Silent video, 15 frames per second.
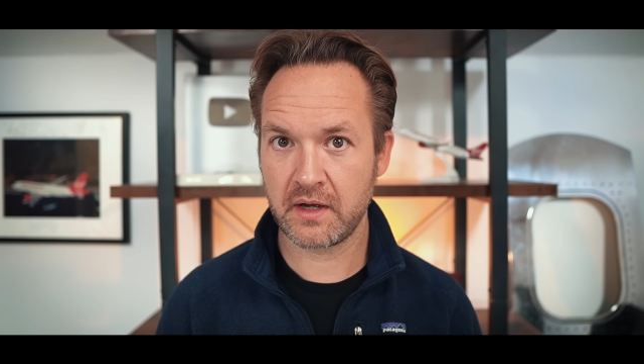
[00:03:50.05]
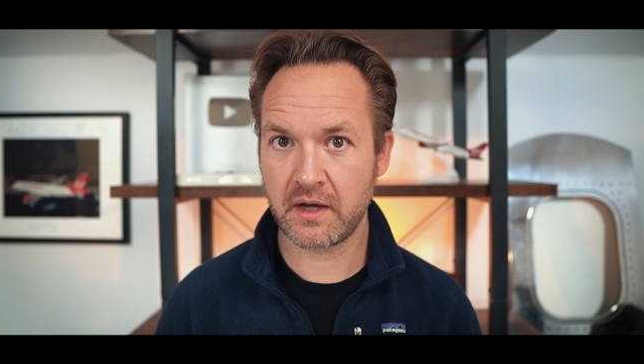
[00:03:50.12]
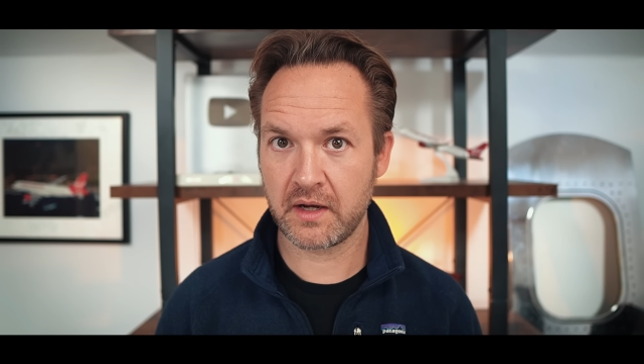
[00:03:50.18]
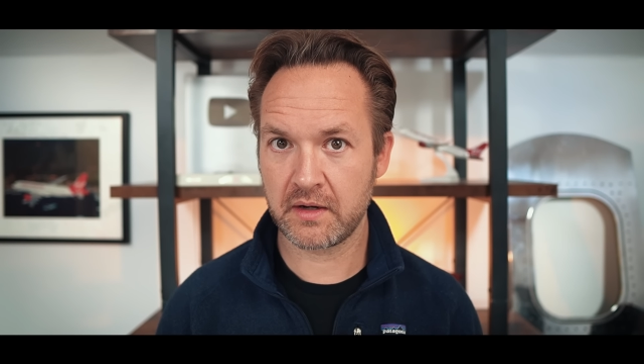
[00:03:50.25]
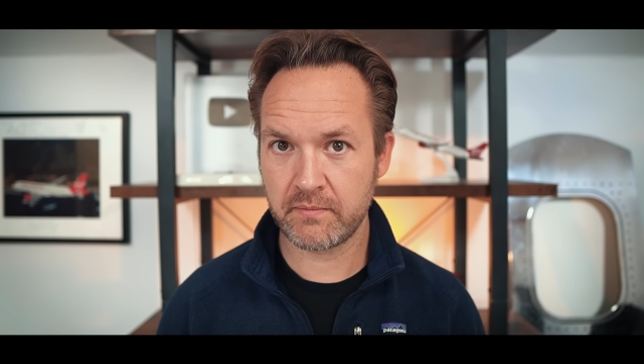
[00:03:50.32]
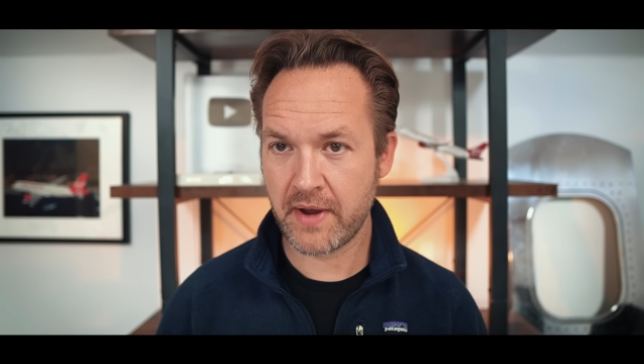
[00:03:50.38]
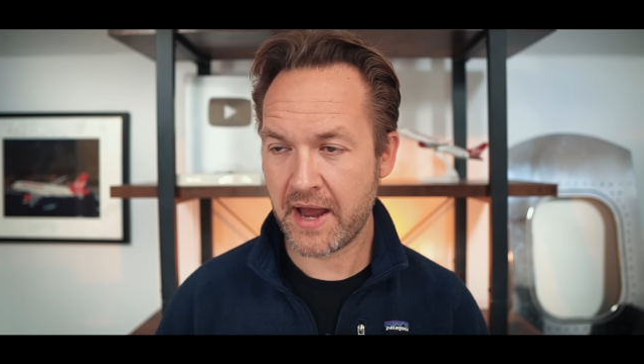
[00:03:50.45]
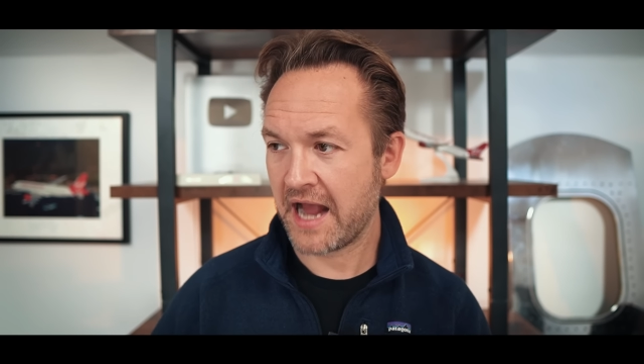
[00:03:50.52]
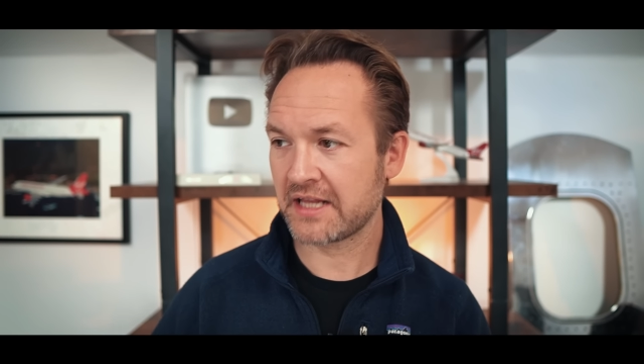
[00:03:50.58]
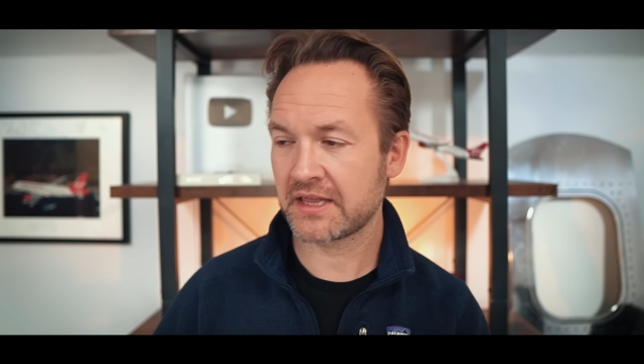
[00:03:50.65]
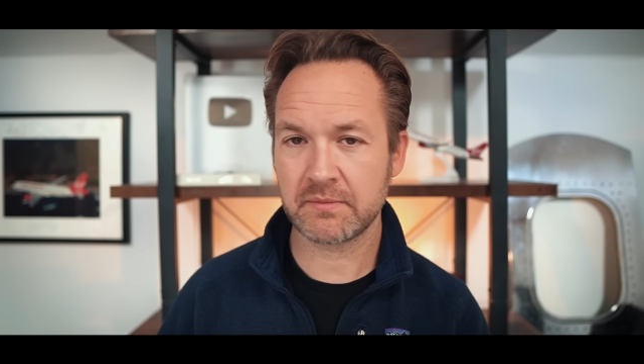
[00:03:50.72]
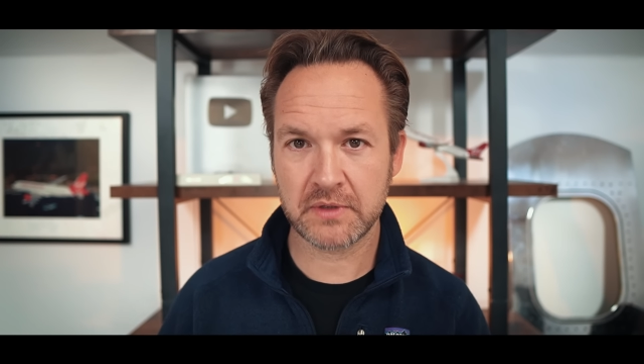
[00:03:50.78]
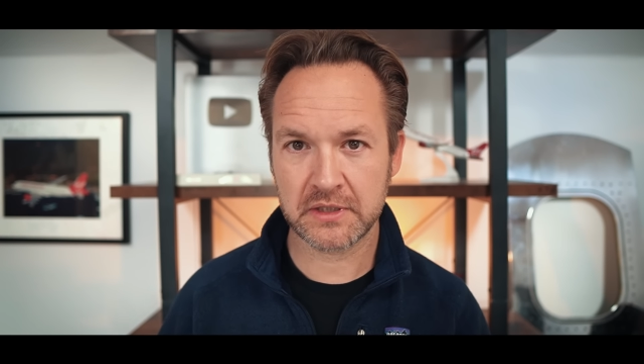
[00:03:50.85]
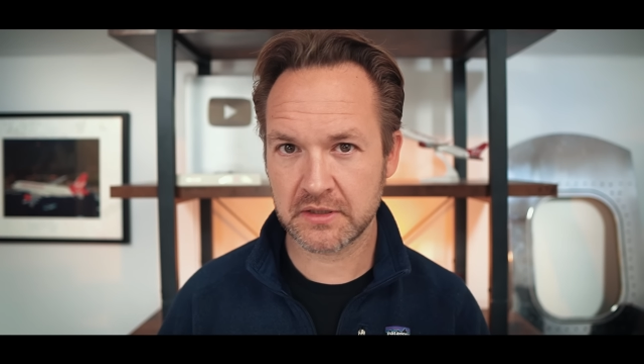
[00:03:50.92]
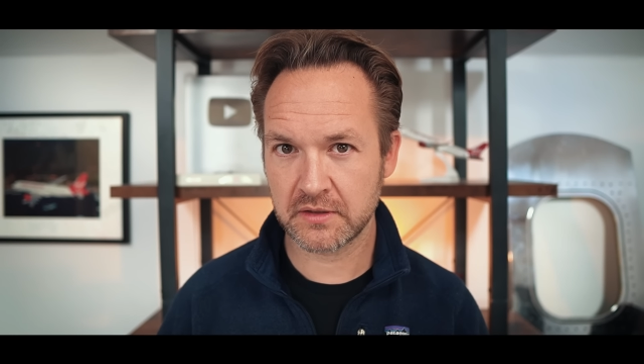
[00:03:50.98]
Unpack
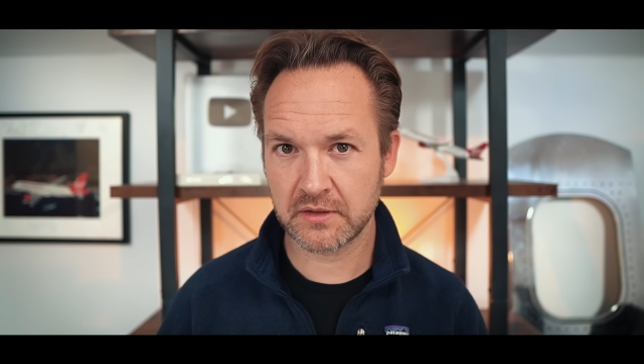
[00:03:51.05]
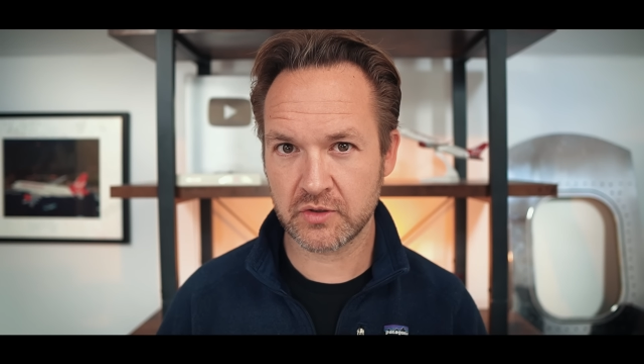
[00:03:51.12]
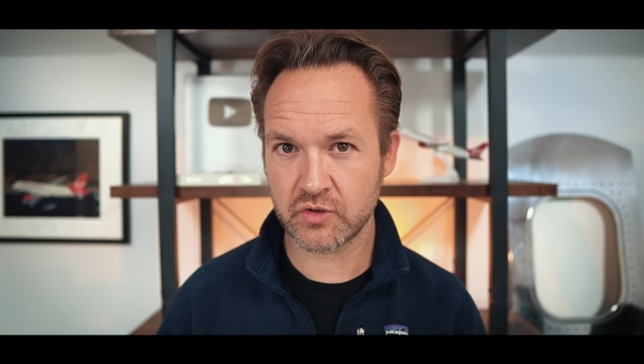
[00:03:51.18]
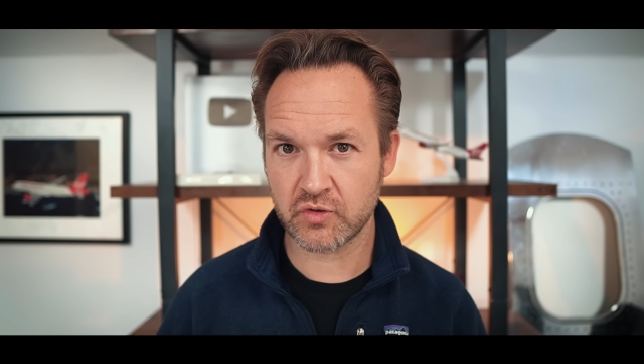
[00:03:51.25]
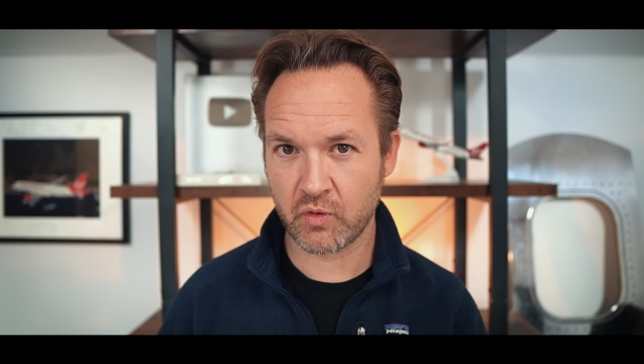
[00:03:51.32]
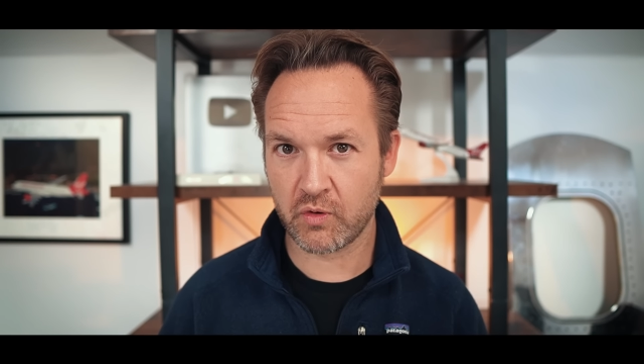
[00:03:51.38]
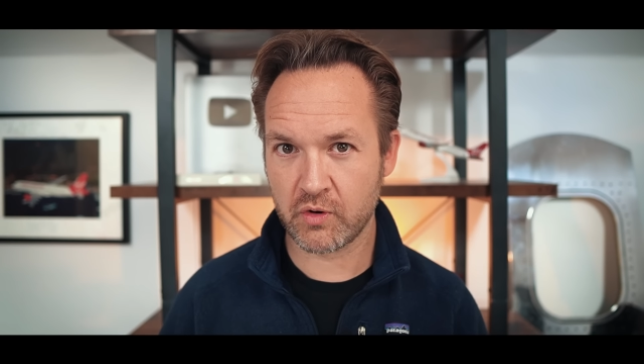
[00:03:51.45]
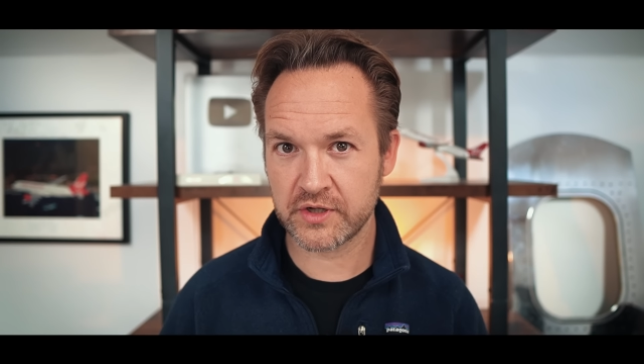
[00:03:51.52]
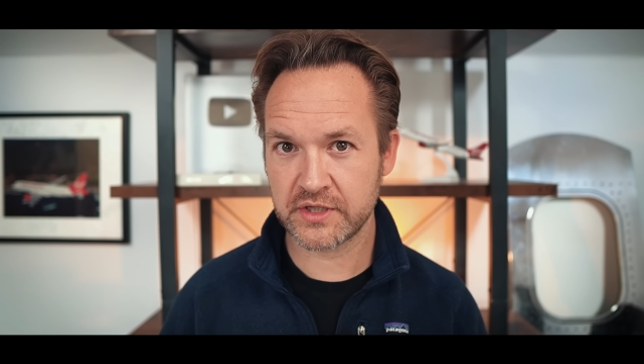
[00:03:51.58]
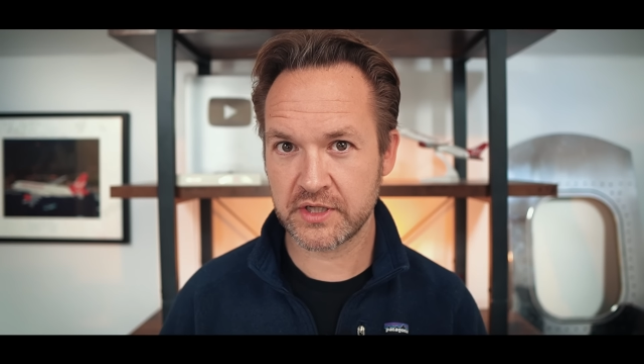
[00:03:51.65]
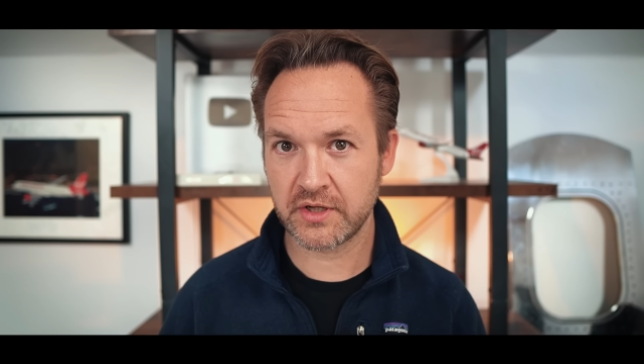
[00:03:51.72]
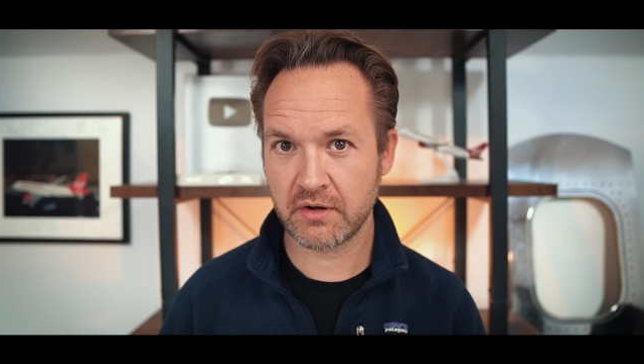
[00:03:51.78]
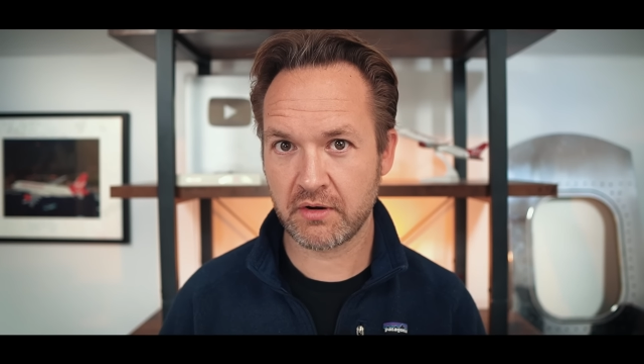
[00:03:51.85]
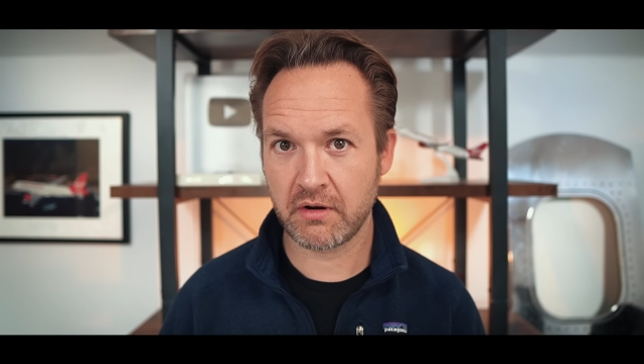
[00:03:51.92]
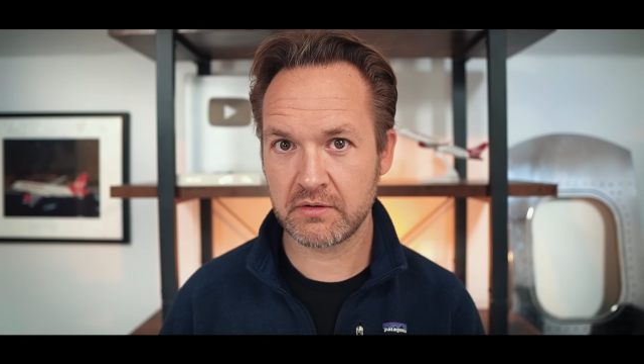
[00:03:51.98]
them into the drawers
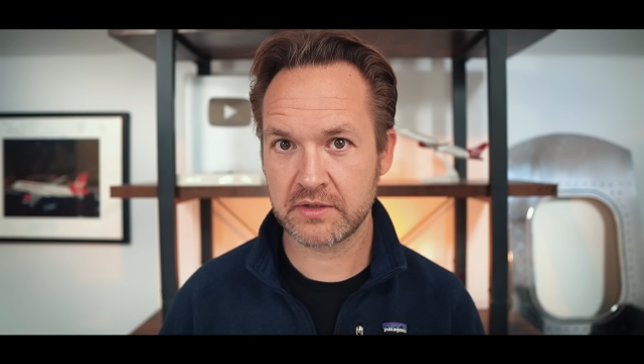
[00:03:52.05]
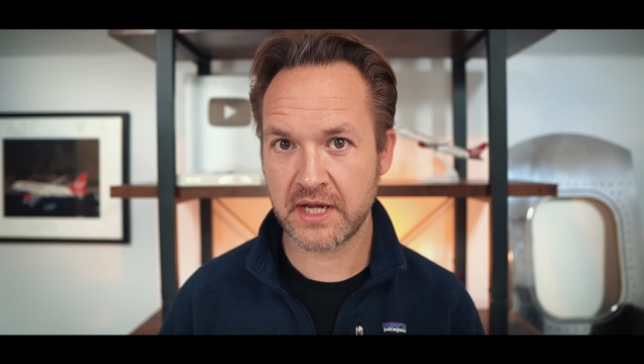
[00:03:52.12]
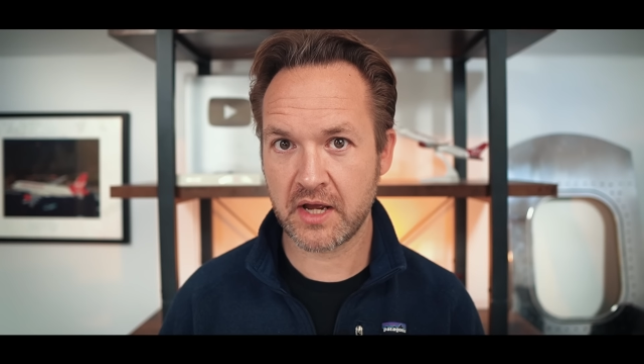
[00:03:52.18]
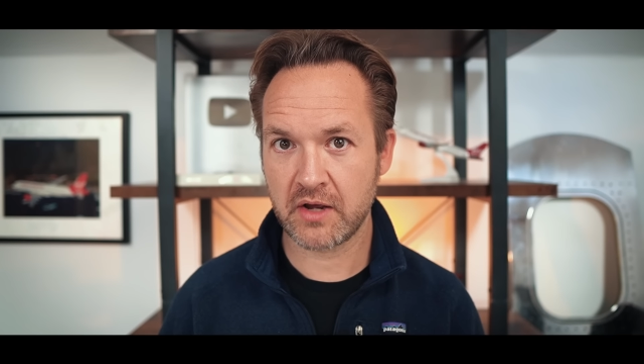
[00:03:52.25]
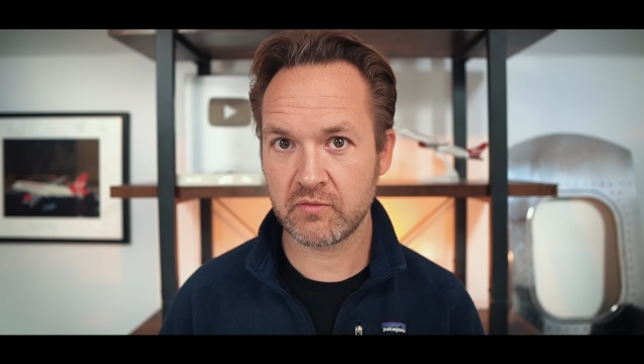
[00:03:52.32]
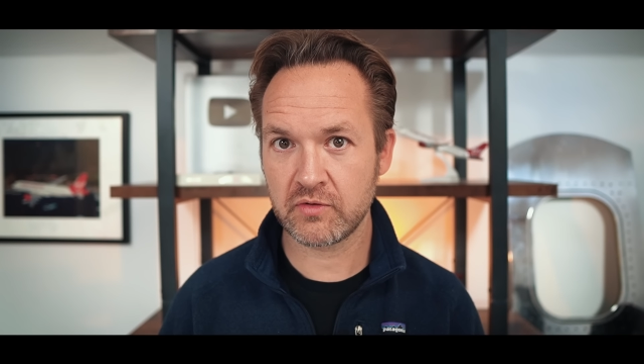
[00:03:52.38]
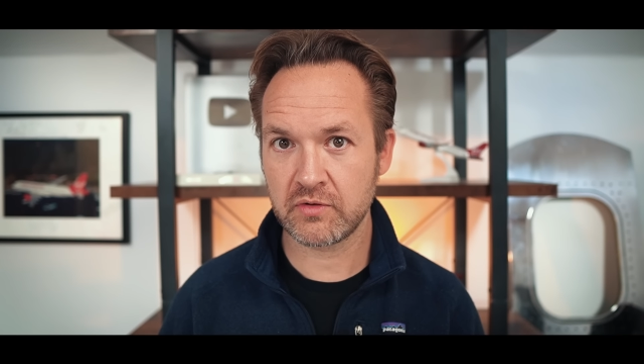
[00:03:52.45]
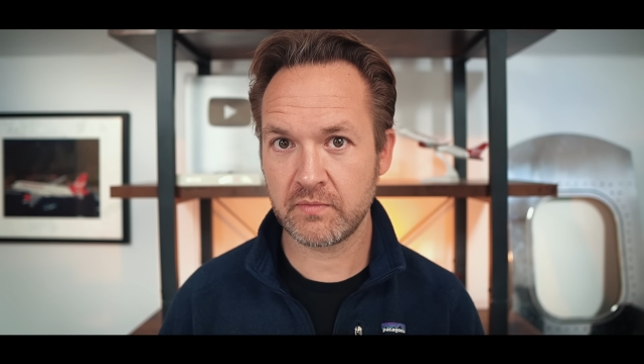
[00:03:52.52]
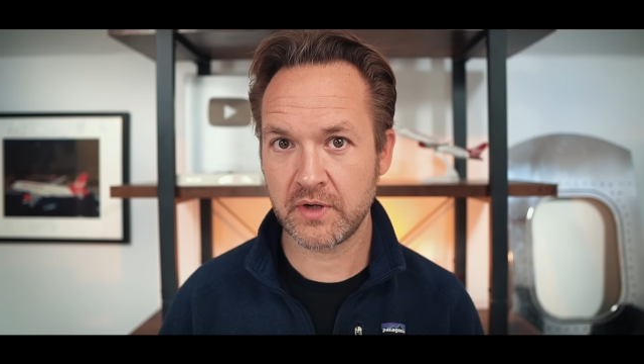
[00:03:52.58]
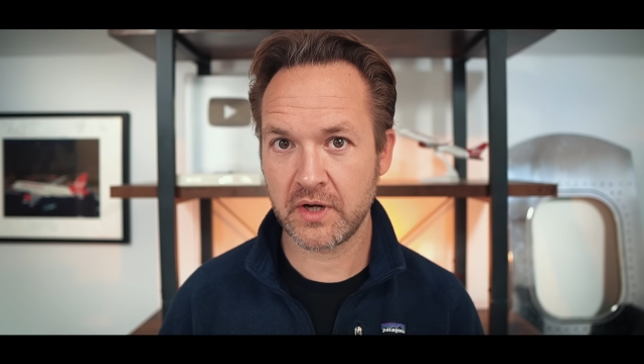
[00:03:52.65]
in your hotel room?